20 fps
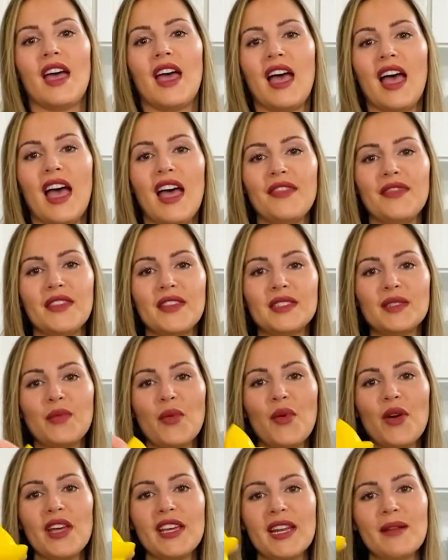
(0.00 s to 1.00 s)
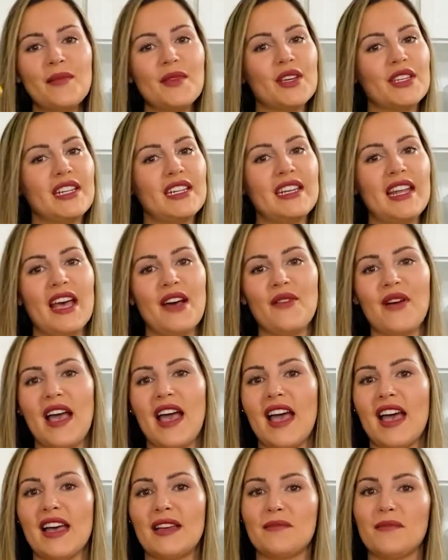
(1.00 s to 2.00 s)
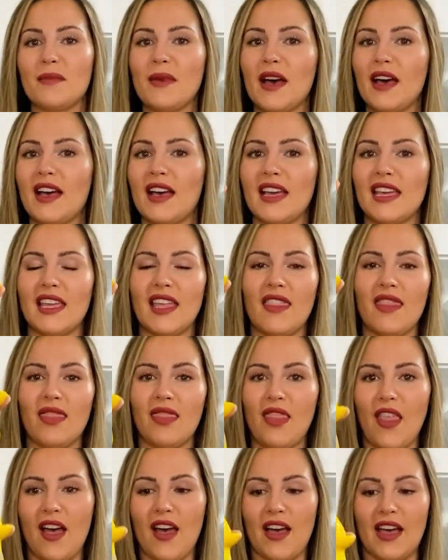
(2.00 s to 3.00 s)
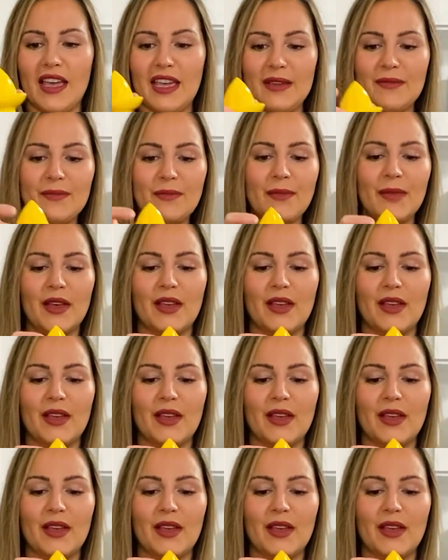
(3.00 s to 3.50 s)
At this point, I'm gonna now add my lime.